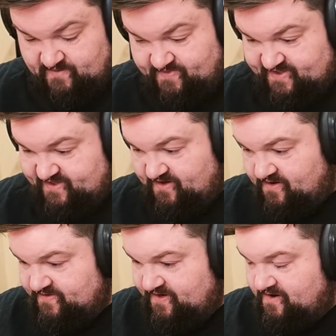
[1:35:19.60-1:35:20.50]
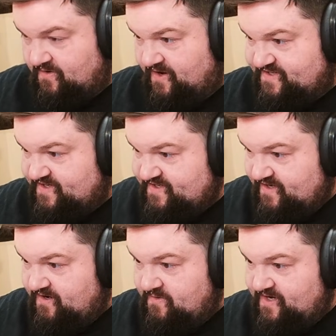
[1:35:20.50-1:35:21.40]
But Tataru Taru also
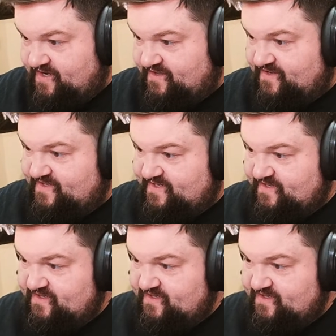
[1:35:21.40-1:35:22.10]
doesn't go in any of this.